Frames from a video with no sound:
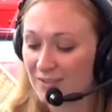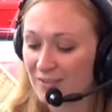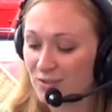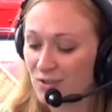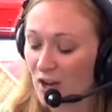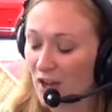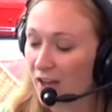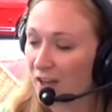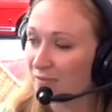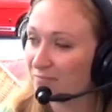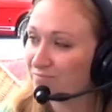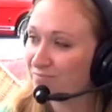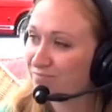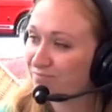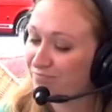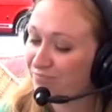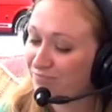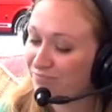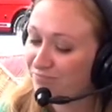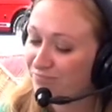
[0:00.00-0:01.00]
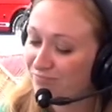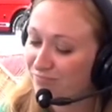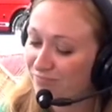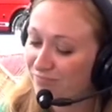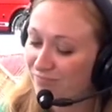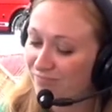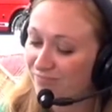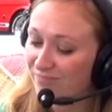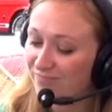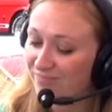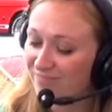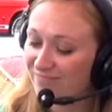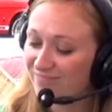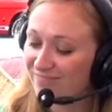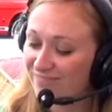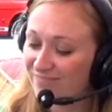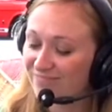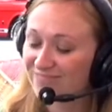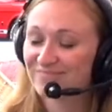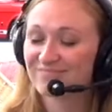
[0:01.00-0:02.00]

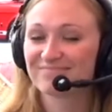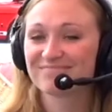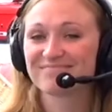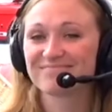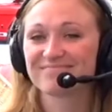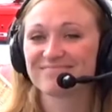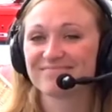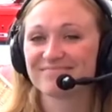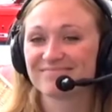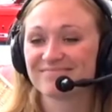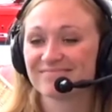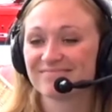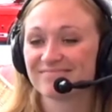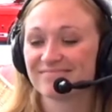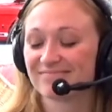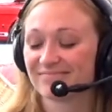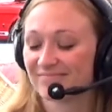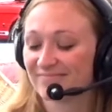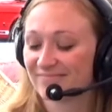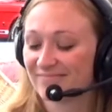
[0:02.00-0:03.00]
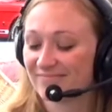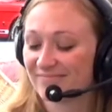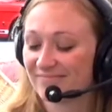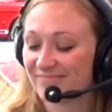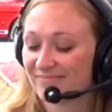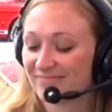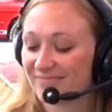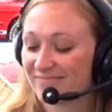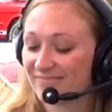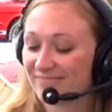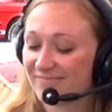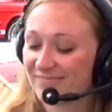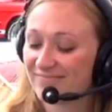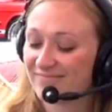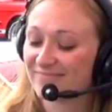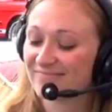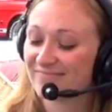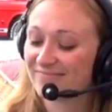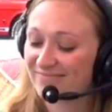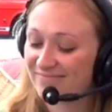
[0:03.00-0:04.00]

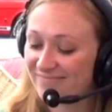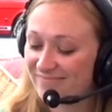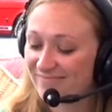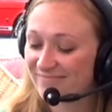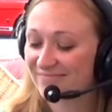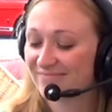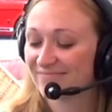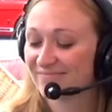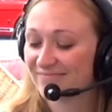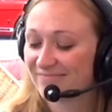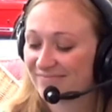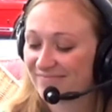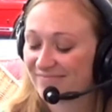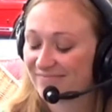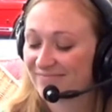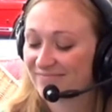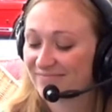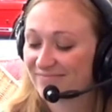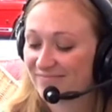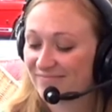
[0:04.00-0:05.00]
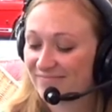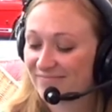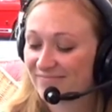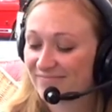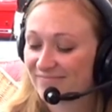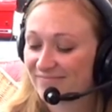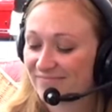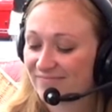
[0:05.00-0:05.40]
No words are spoken by the person on screen.